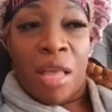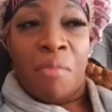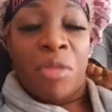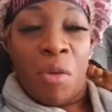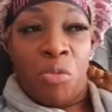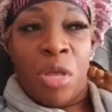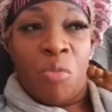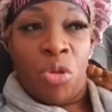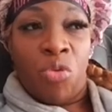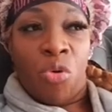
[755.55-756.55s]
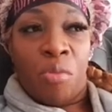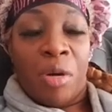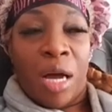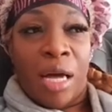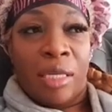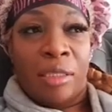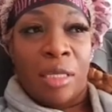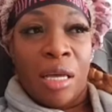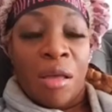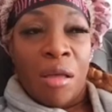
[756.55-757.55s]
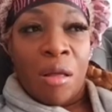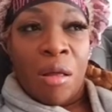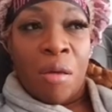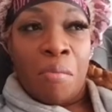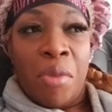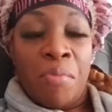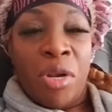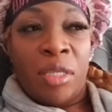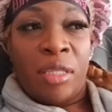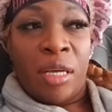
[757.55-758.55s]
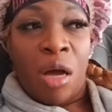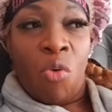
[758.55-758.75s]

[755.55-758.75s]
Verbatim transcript: Them, them, them, them will know because me, me not think a